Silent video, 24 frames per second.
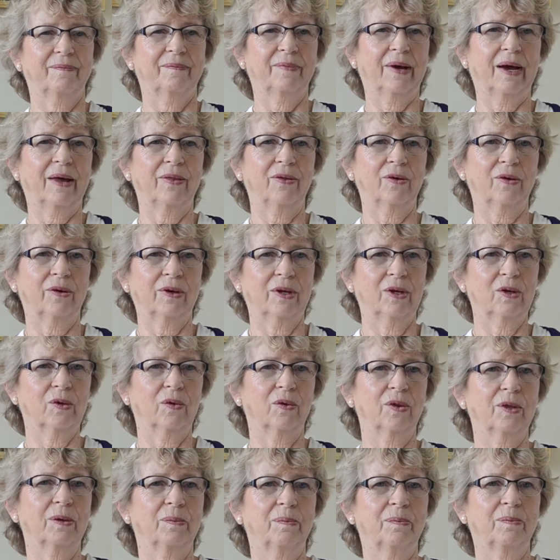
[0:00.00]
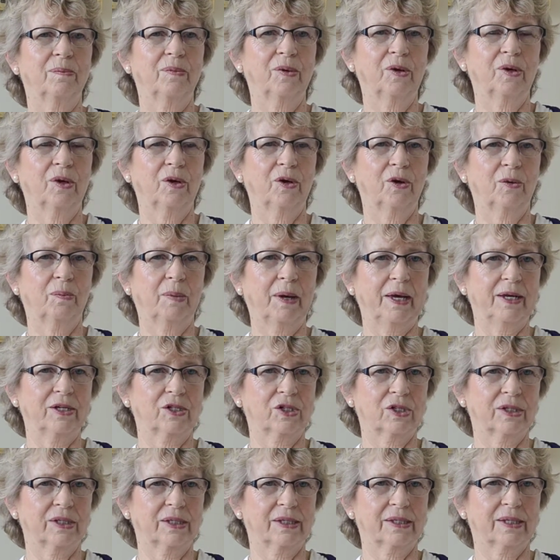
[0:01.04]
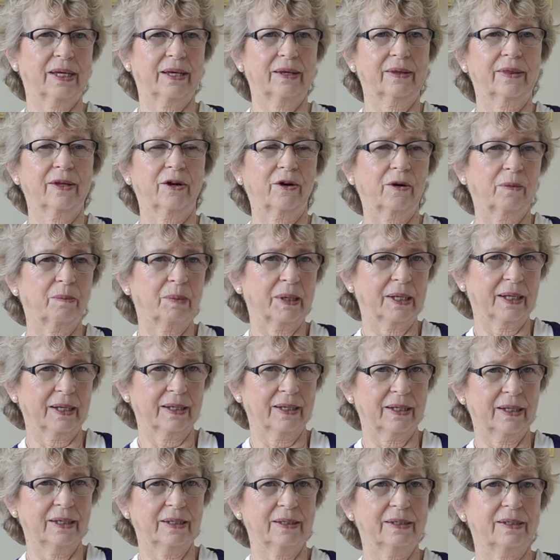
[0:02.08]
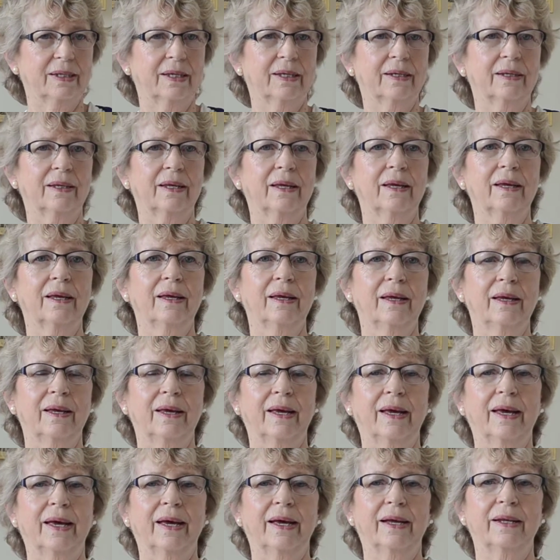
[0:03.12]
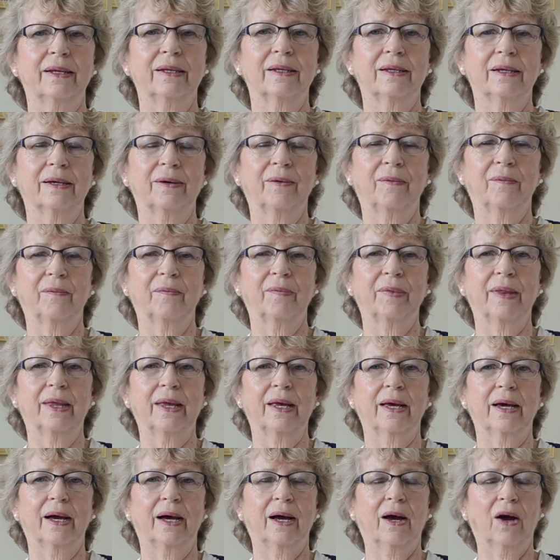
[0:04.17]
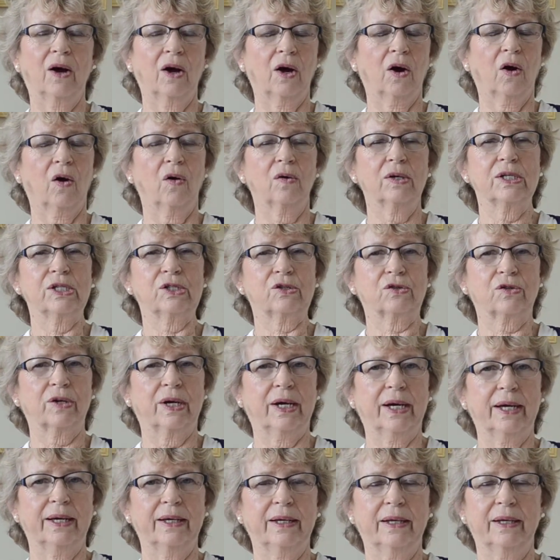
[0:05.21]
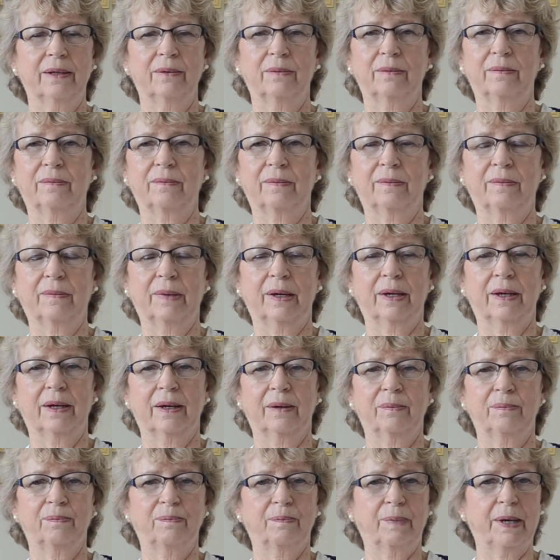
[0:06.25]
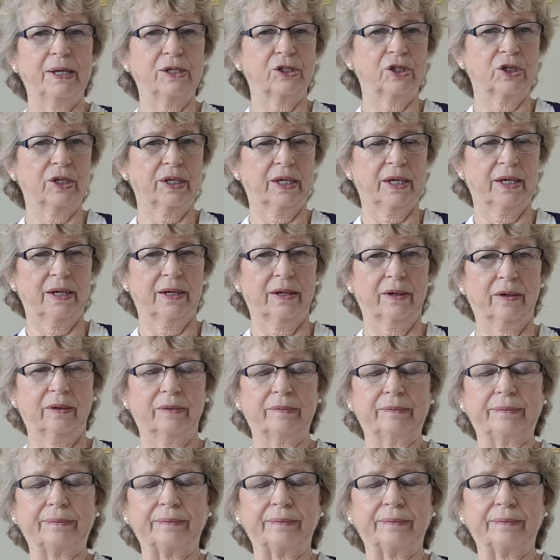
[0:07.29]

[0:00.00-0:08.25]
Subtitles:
other, your patients, like their abilities, and I always try in patient care